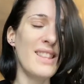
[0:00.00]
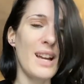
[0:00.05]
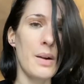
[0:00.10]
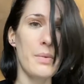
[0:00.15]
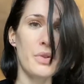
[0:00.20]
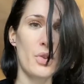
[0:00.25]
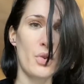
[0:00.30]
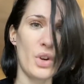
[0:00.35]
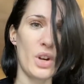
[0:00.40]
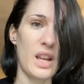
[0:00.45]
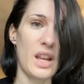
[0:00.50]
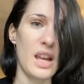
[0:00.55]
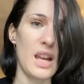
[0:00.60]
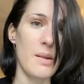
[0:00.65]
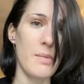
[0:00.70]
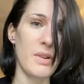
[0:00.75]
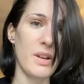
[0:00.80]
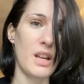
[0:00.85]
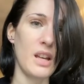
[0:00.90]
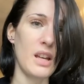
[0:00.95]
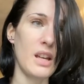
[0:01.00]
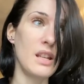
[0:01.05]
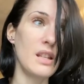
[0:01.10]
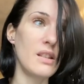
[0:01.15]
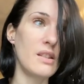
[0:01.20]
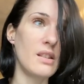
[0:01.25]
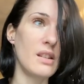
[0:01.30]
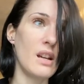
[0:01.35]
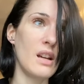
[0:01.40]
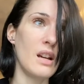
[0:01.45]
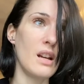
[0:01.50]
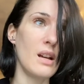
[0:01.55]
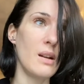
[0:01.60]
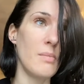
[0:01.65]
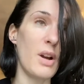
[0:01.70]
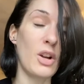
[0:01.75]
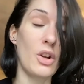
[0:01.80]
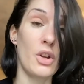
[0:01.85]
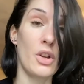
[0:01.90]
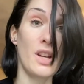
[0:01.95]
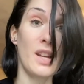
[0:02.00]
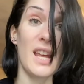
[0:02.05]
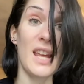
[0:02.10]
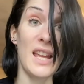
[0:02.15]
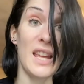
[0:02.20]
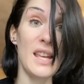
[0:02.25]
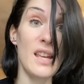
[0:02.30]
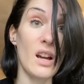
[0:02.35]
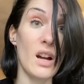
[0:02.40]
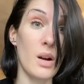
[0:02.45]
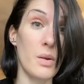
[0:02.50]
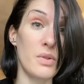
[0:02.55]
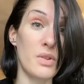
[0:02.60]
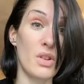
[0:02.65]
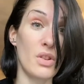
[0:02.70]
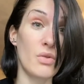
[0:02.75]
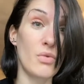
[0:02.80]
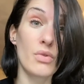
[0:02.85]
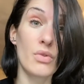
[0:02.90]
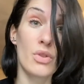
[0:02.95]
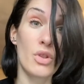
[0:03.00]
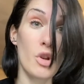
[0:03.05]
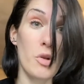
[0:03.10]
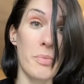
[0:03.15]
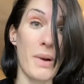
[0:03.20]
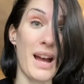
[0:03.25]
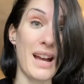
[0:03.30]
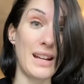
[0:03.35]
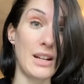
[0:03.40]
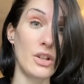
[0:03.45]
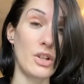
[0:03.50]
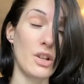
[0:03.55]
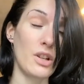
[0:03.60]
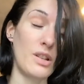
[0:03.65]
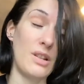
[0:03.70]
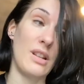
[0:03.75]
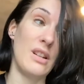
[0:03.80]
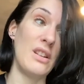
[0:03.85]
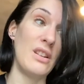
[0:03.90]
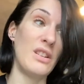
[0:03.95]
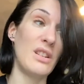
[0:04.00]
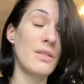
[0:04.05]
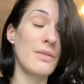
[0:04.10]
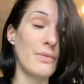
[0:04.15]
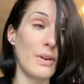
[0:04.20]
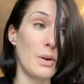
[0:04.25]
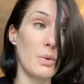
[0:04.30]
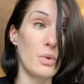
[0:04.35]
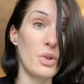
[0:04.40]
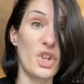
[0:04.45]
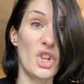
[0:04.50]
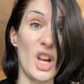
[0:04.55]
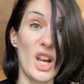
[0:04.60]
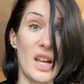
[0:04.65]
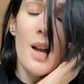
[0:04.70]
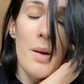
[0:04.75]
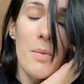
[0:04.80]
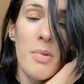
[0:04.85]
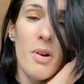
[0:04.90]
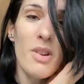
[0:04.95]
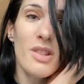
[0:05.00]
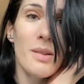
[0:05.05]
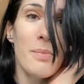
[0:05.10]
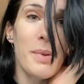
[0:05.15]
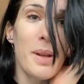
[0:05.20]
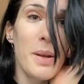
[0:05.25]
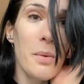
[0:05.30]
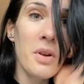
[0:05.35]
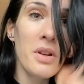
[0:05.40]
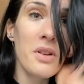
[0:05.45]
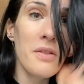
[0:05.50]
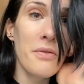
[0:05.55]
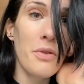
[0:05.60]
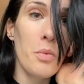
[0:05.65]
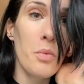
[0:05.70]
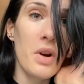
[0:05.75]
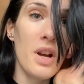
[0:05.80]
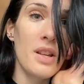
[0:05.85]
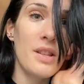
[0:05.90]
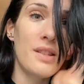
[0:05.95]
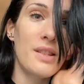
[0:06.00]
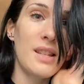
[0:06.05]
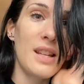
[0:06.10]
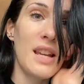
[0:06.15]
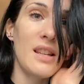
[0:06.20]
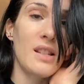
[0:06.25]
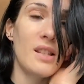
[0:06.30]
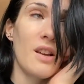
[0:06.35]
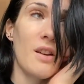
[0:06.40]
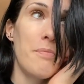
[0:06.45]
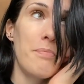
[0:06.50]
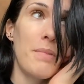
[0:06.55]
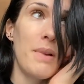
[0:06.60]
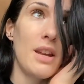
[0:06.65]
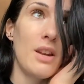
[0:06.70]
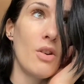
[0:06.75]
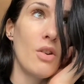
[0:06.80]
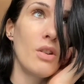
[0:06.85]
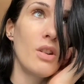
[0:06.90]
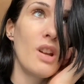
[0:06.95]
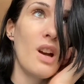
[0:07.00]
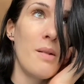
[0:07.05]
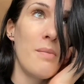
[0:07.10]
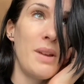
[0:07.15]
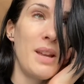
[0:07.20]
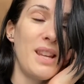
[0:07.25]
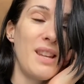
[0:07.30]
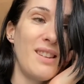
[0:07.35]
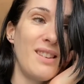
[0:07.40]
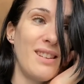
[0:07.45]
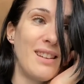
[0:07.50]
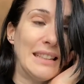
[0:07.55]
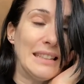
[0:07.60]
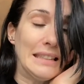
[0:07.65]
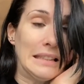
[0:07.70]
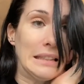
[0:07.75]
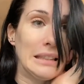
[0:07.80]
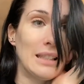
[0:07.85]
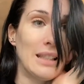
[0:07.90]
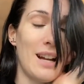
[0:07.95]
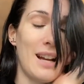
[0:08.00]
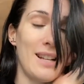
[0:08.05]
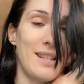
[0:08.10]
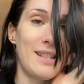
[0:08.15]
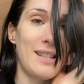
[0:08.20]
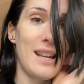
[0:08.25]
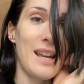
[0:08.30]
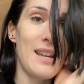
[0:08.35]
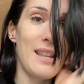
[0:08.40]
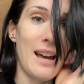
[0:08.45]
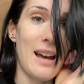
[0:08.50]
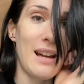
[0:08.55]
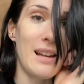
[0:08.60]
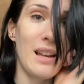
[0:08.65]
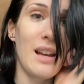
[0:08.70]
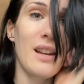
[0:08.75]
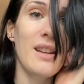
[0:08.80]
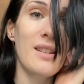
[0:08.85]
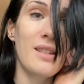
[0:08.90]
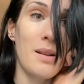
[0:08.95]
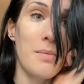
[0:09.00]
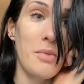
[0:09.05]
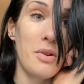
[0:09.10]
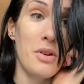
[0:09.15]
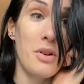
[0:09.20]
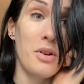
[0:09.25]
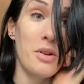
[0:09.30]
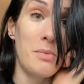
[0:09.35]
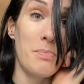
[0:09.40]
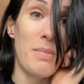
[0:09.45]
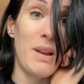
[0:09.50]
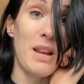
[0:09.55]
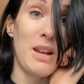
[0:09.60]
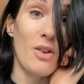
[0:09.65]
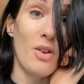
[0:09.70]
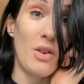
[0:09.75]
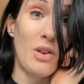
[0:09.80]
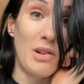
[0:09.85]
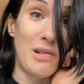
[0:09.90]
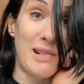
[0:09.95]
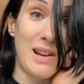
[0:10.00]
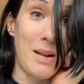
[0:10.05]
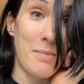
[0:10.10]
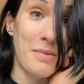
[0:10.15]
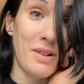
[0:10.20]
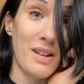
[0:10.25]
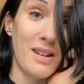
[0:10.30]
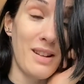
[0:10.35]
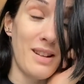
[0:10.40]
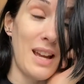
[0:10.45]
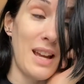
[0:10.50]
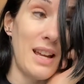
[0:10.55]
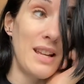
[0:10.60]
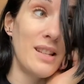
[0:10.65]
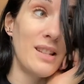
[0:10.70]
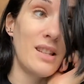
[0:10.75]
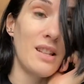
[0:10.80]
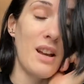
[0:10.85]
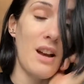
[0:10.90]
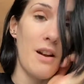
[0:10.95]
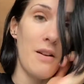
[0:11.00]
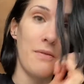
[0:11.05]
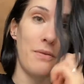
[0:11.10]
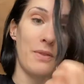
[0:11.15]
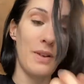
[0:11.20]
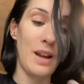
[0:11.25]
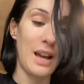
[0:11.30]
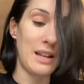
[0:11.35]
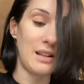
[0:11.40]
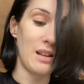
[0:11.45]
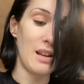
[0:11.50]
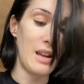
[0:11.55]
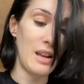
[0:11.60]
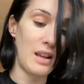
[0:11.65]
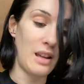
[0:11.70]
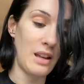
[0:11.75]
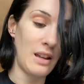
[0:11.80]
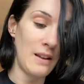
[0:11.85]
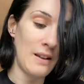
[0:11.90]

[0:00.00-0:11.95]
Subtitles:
tricky because I couldn't eat. I was just super anxious and I just felt shit. Possibly one of the worst dates I've been on. I mean, I say that like someone who's been on a crap ton of dates. I've had like